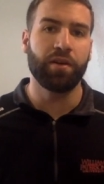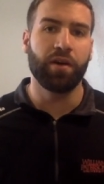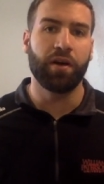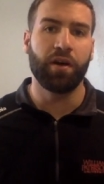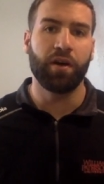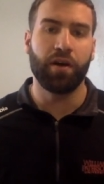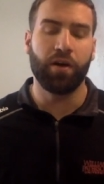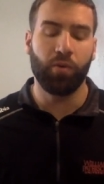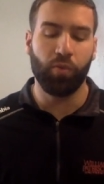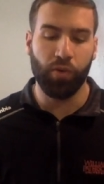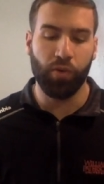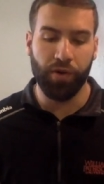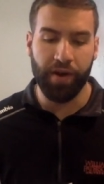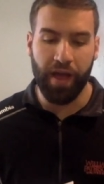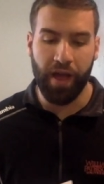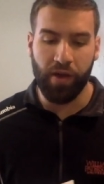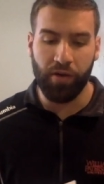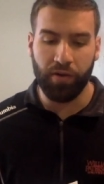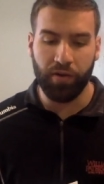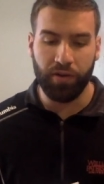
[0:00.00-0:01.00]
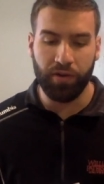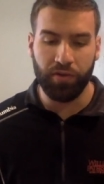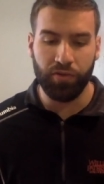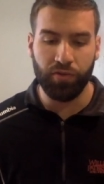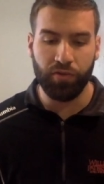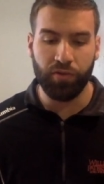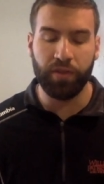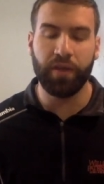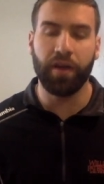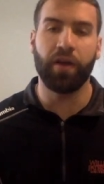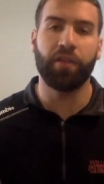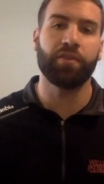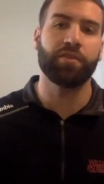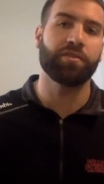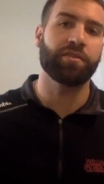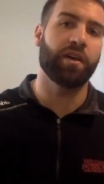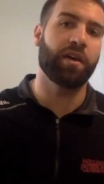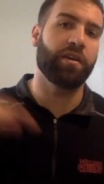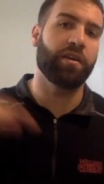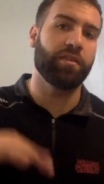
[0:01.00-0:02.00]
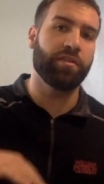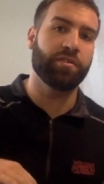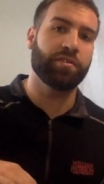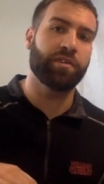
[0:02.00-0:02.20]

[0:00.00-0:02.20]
we're now going to do the other side of the